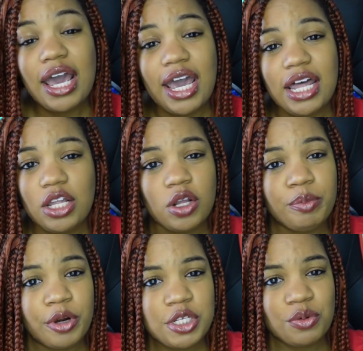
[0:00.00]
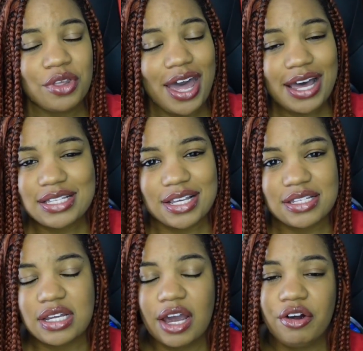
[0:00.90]
And the only person with
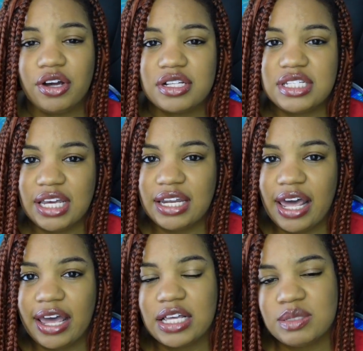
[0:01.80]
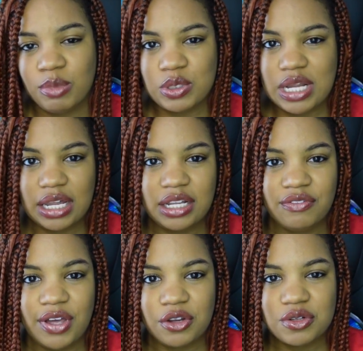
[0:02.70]
access to Arion's DNA is most likely
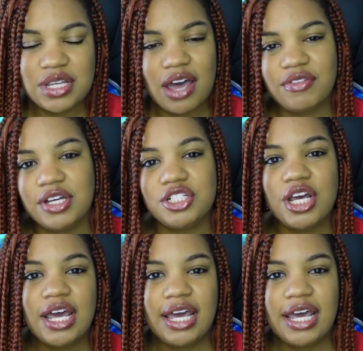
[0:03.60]
Vandal Savage,